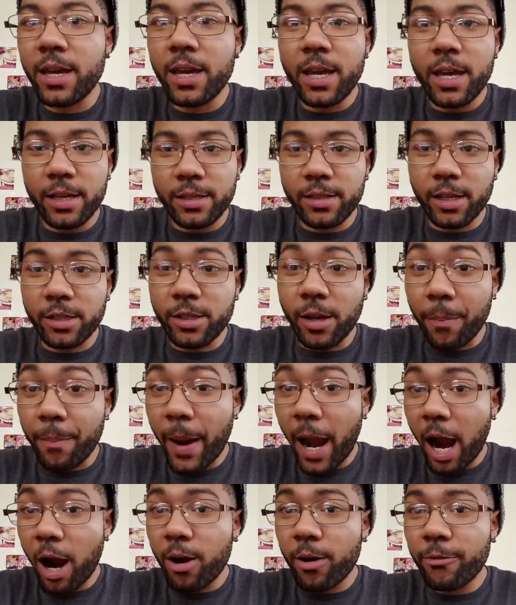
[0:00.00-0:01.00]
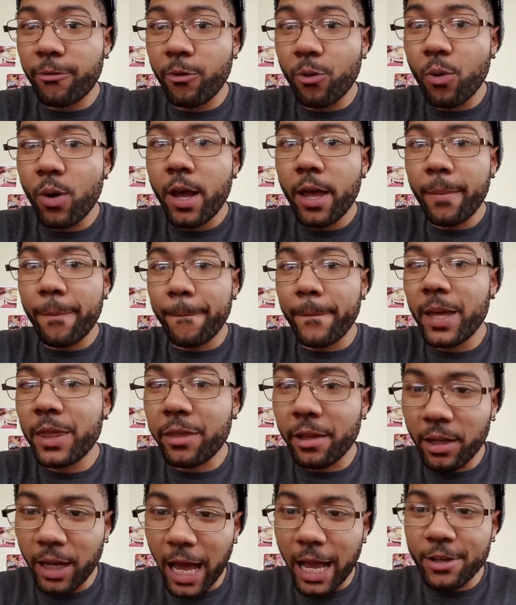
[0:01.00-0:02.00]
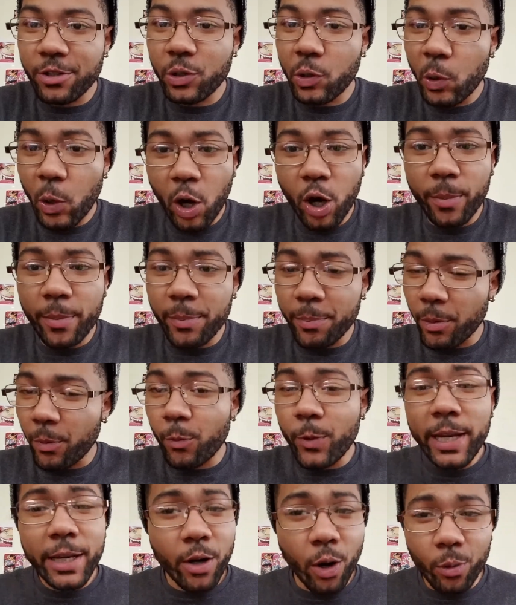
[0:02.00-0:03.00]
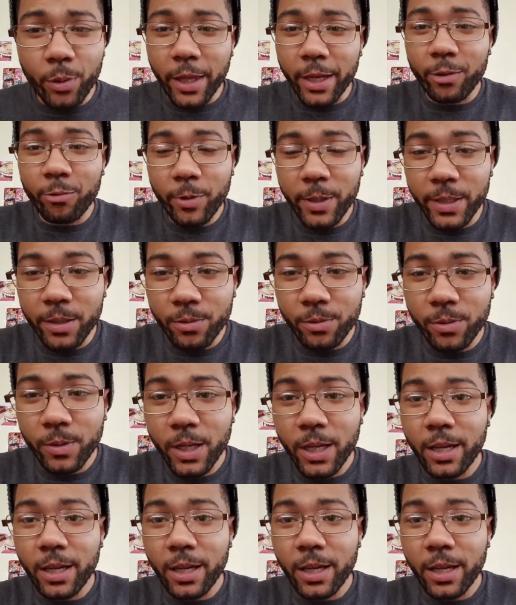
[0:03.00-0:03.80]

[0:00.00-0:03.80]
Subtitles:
such a powerful mythological army? But we know they real.